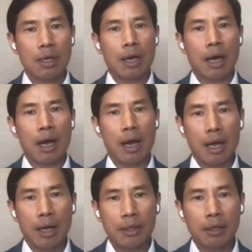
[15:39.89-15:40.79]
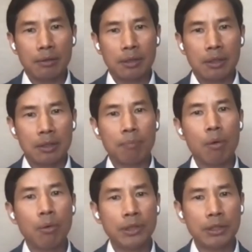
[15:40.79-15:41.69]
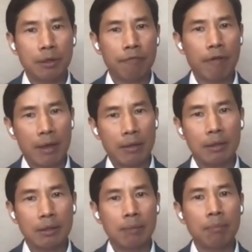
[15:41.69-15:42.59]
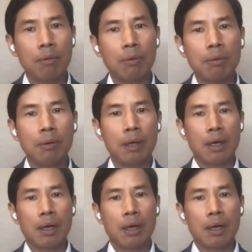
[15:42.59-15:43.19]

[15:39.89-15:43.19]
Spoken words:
You know, the more intervene, the more